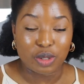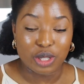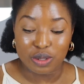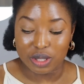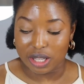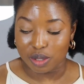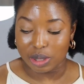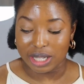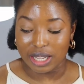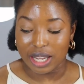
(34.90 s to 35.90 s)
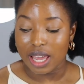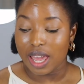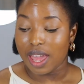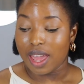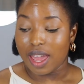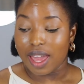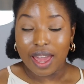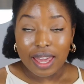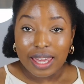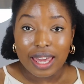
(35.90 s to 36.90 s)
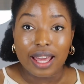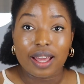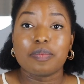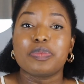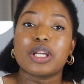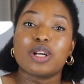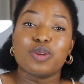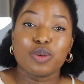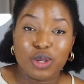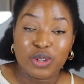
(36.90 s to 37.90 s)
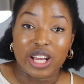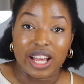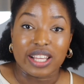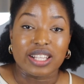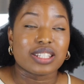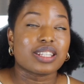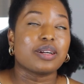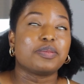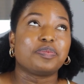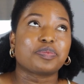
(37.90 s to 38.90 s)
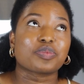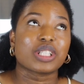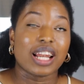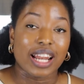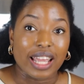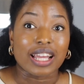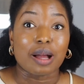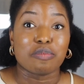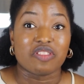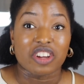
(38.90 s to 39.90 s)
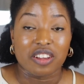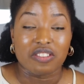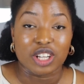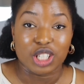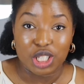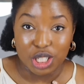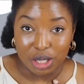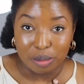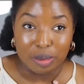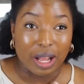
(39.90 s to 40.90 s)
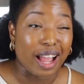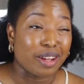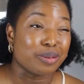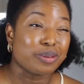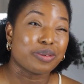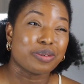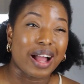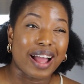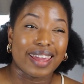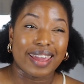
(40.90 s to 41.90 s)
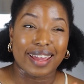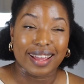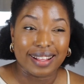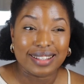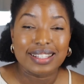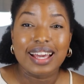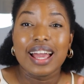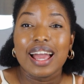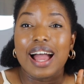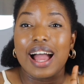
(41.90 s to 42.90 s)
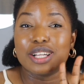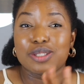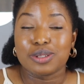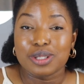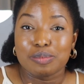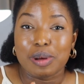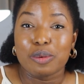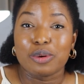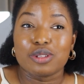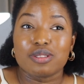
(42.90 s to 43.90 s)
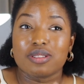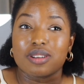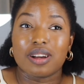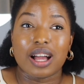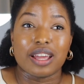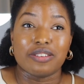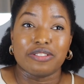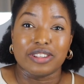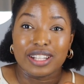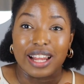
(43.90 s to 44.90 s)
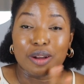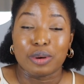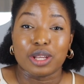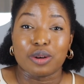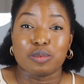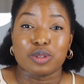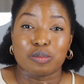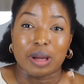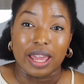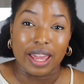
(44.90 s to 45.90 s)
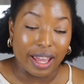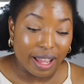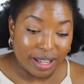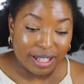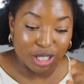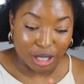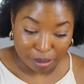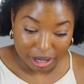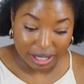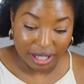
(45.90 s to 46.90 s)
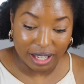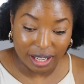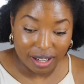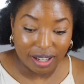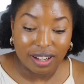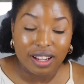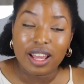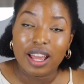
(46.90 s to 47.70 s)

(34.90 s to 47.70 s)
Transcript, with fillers: I'm going to start with the hair care. Look you guys, like I'm very cheap. I don't go high-end. I just buy what I feel like when it comes to my hair in Germany here,